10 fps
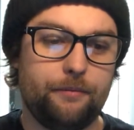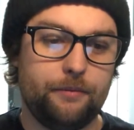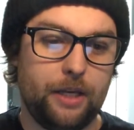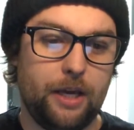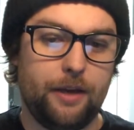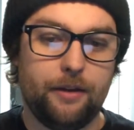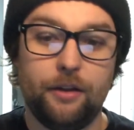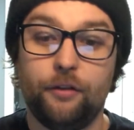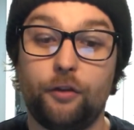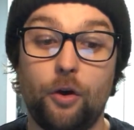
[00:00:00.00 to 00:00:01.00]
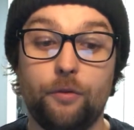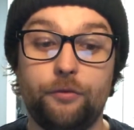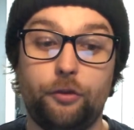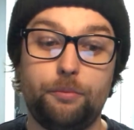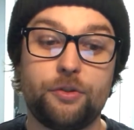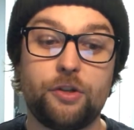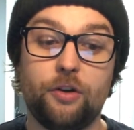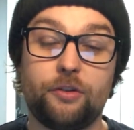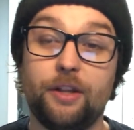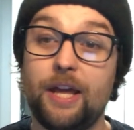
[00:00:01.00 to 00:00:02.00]
Yeah. So, super
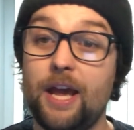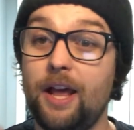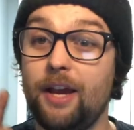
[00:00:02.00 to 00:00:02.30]
stoked on that.